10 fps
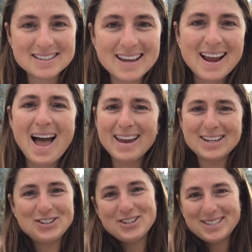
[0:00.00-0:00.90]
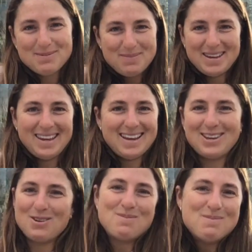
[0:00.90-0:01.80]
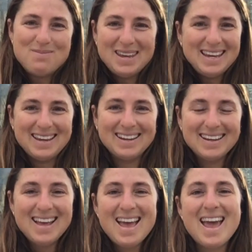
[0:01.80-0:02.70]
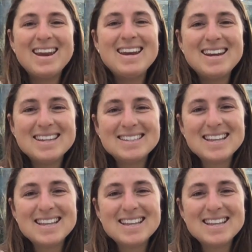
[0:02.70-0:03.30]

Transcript: it's like I can just be a human being. And it